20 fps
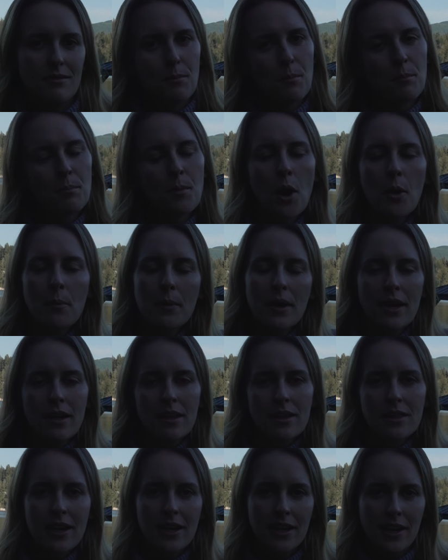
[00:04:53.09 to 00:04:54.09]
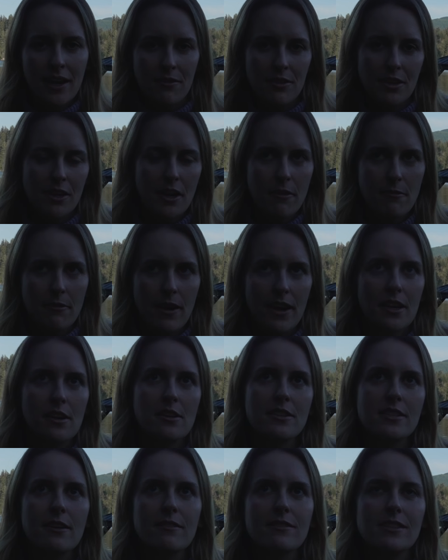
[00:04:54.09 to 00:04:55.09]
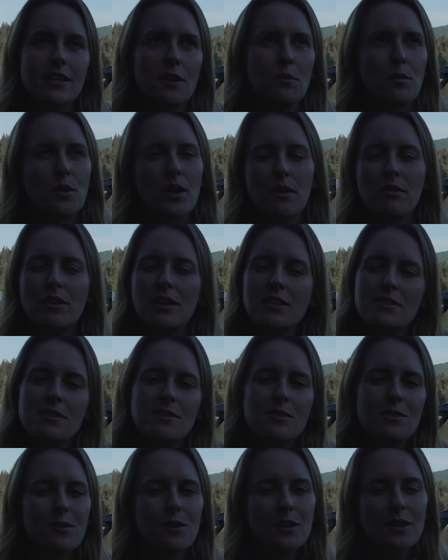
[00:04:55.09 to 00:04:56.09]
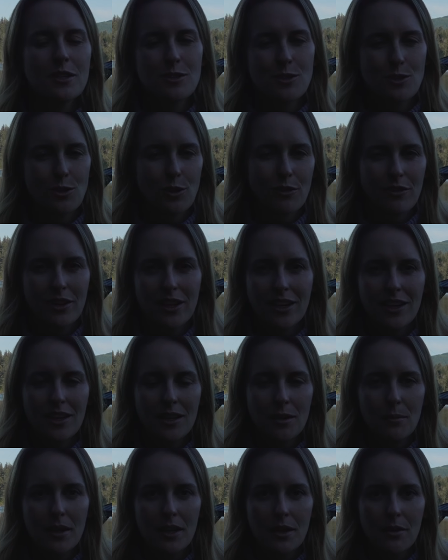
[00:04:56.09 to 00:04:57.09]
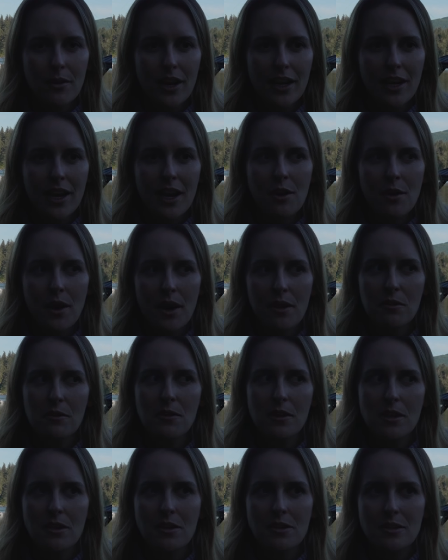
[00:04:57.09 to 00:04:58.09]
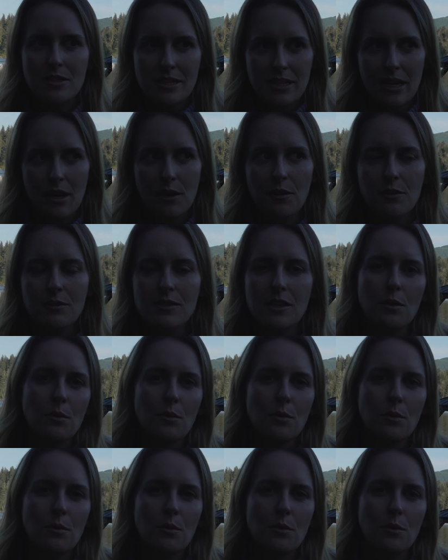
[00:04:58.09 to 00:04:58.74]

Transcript: moment that Kevin and I find ourselves in, we're not necessarily serving anybody right now other than ourselves.